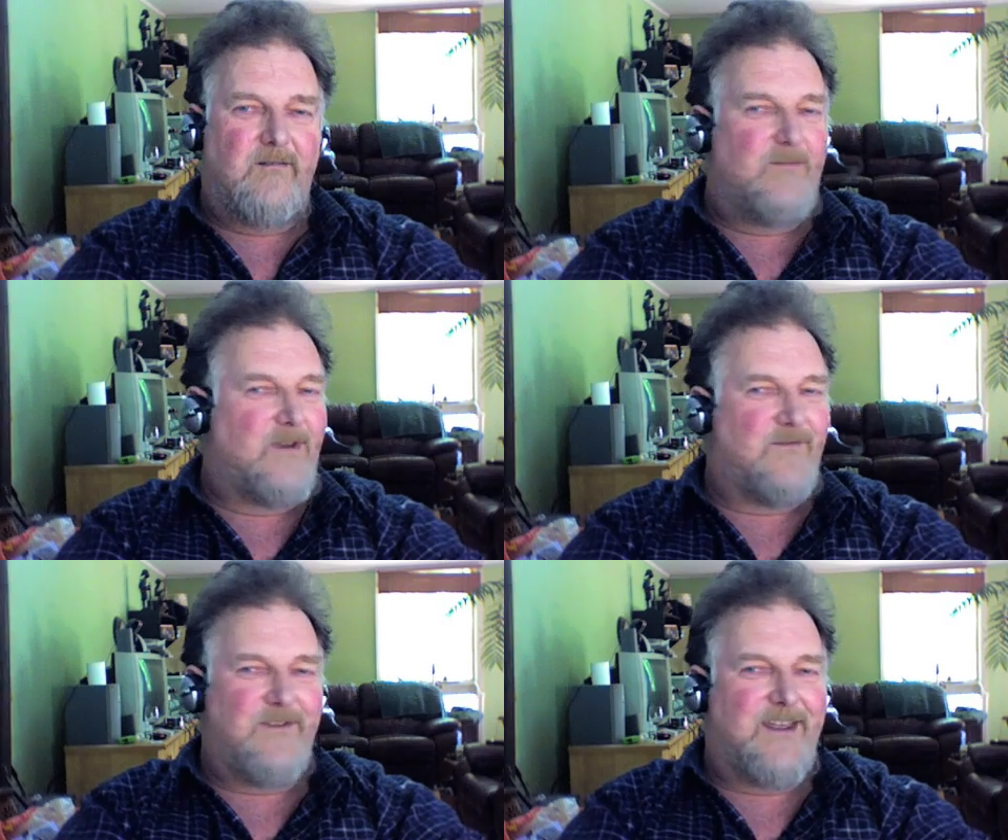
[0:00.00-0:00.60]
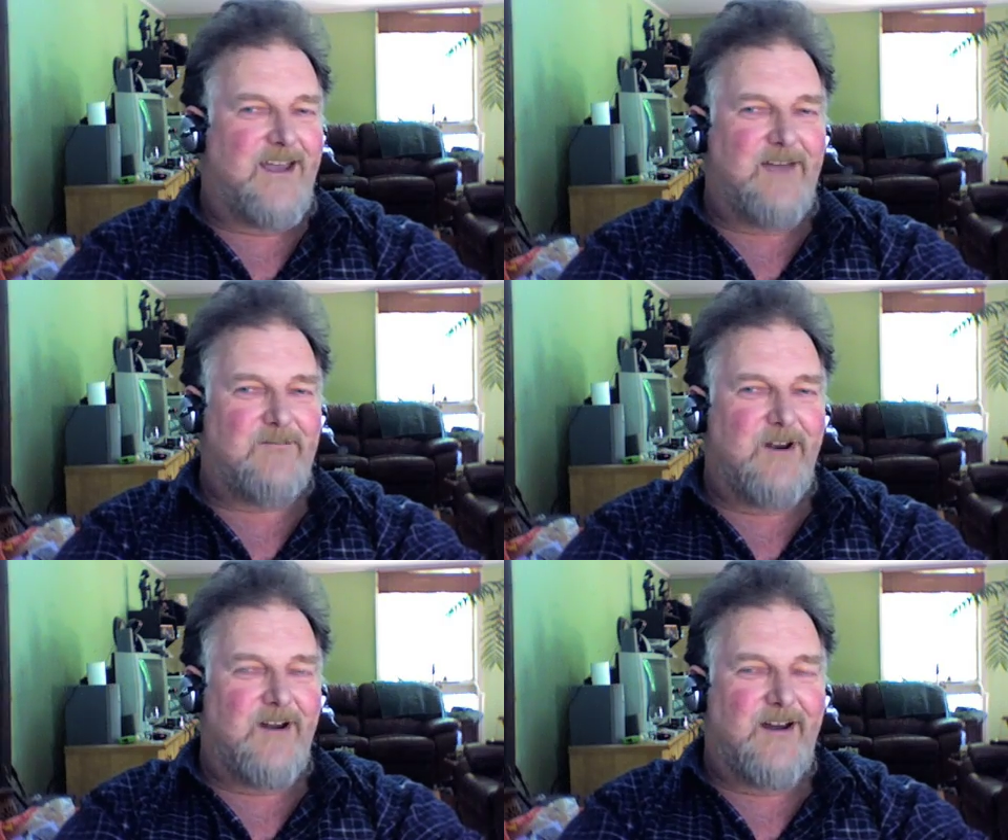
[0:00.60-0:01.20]
But if you can't
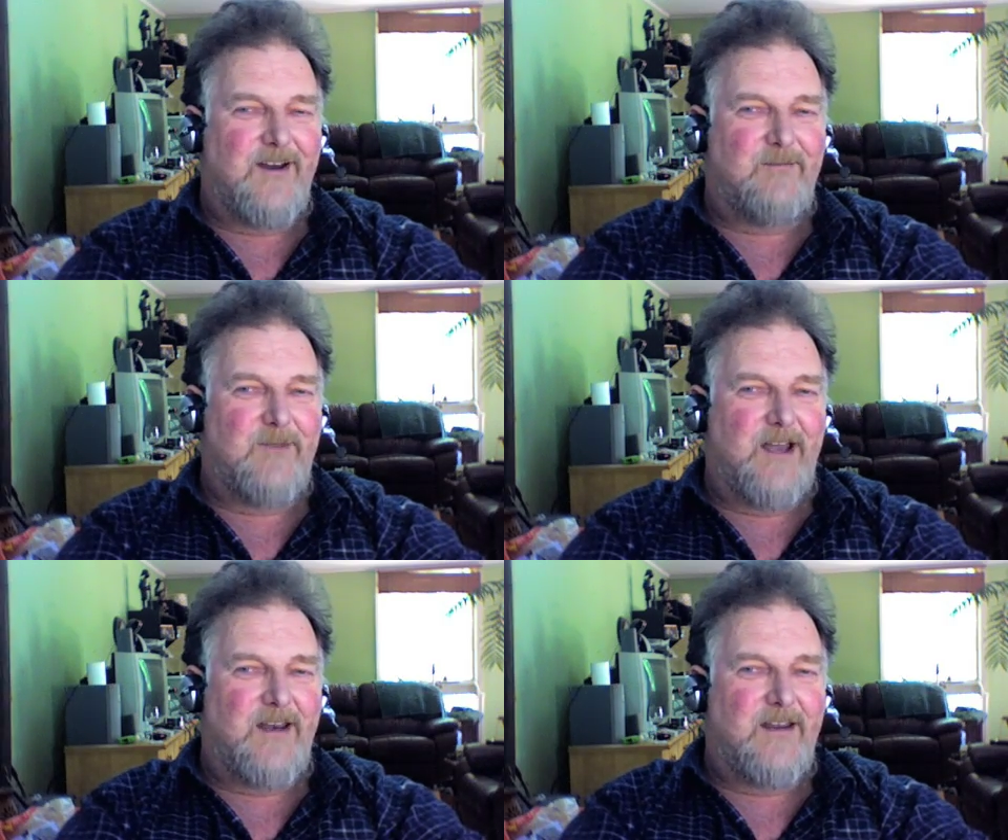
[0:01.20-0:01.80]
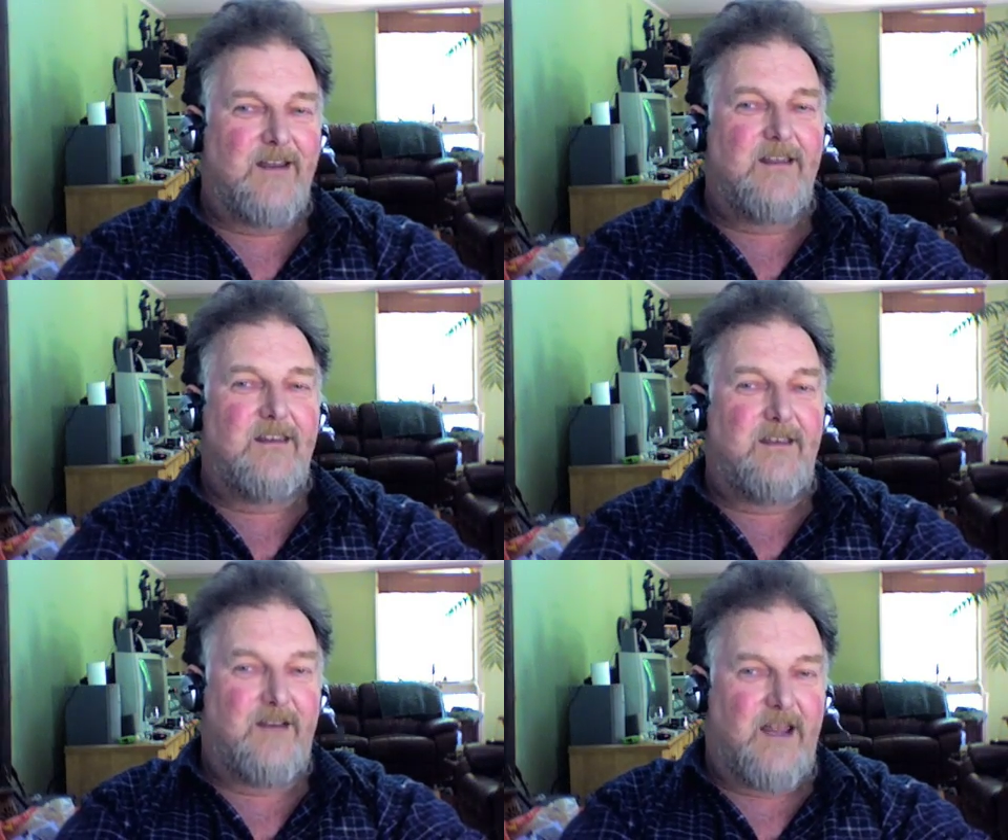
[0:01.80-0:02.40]
rely on them, mate,
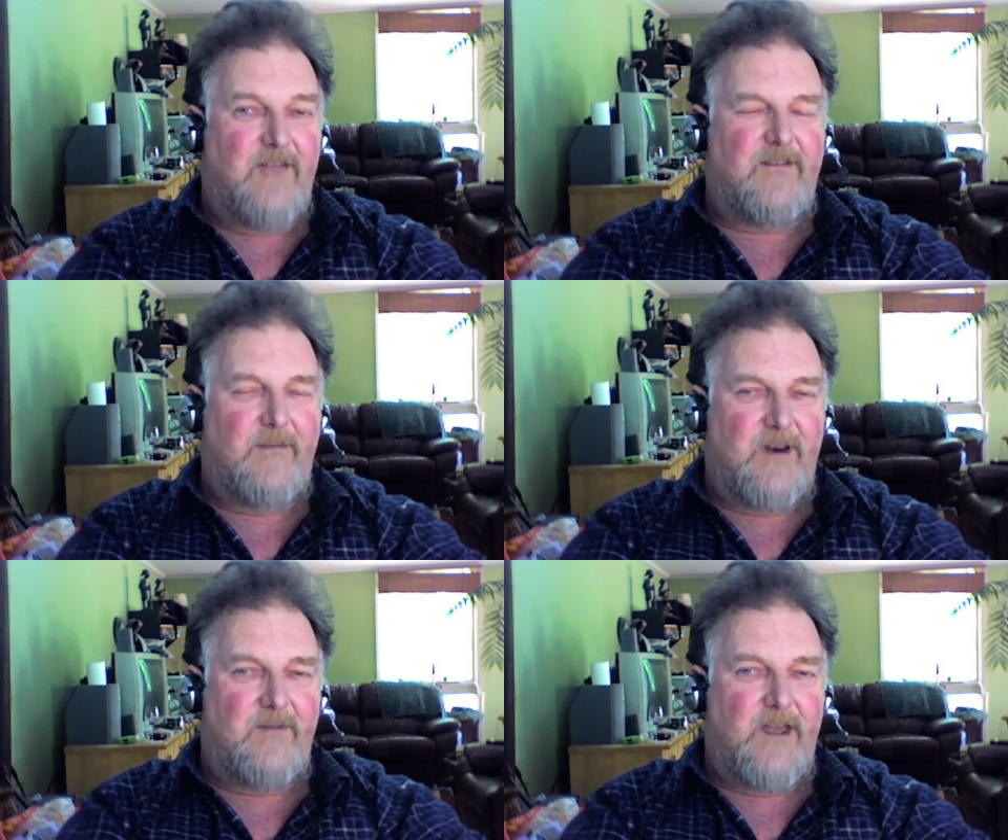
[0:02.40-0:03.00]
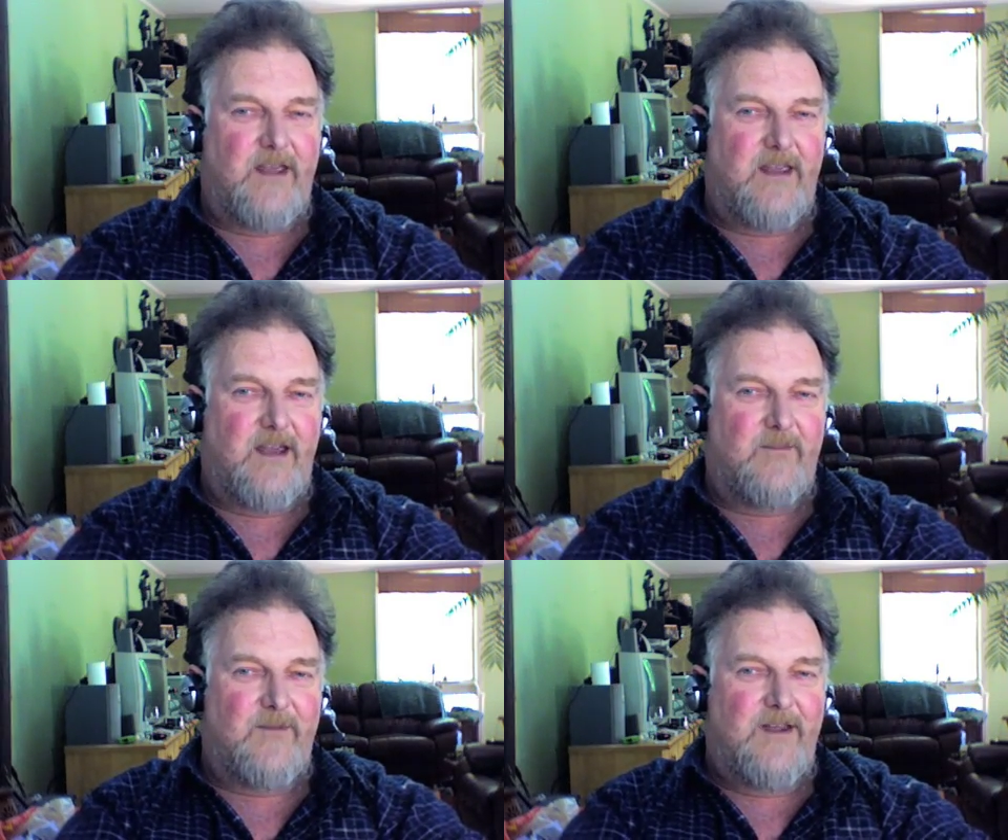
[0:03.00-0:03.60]
you've got to have someone to back you up.